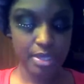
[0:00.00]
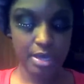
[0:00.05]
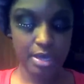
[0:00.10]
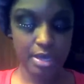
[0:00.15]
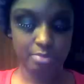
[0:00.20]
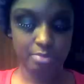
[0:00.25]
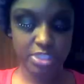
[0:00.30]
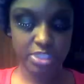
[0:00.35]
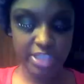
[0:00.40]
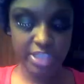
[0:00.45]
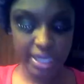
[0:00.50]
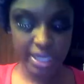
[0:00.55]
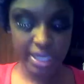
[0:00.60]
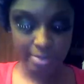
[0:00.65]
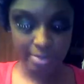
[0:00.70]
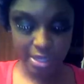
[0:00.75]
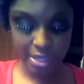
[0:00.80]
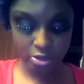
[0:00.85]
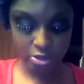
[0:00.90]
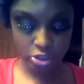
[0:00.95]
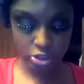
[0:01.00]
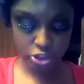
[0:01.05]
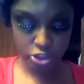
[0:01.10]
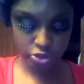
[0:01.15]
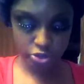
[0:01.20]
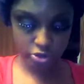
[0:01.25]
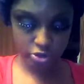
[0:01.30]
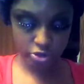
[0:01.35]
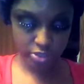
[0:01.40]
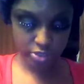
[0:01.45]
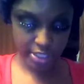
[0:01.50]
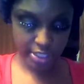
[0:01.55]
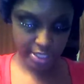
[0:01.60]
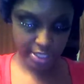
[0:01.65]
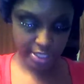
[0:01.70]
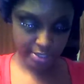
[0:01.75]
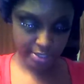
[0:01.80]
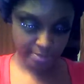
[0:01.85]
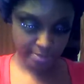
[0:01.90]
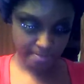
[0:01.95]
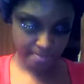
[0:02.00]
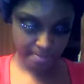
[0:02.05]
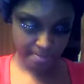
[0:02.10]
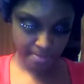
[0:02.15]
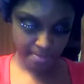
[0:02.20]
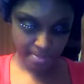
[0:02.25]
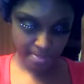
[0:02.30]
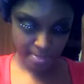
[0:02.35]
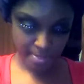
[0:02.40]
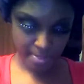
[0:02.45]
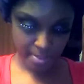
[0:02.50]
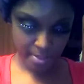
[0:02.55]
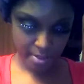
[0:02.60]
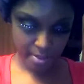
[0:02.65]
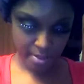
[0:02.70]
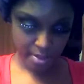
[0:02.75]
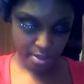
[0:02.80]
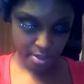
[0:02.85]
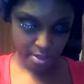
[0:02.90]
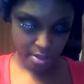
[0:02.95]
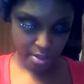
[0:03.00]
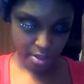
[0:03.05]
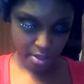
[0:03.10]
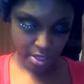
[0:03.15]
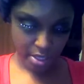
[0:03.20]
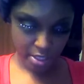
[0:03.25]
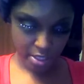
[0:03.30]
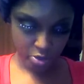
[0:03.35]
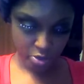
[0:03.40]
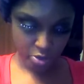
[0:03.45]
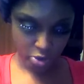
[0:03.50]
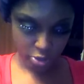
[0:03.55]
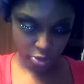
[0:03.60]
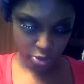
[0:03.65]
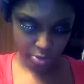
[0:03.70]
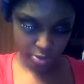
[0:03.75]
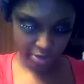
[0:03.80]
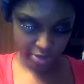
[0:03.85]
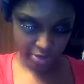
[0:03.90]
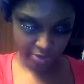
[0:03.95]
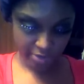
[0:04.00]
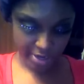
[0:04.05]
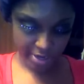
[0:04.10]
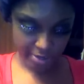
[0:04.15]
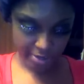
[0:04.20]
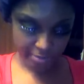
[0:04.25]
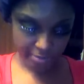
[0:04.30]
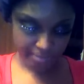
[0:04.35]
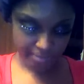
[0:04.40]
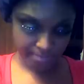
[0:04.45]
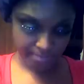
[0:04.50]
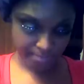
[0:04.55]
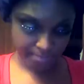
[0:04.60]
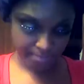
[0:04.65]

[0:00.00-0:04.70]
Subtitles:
I'm just taking my long strokes and cutting all the way around,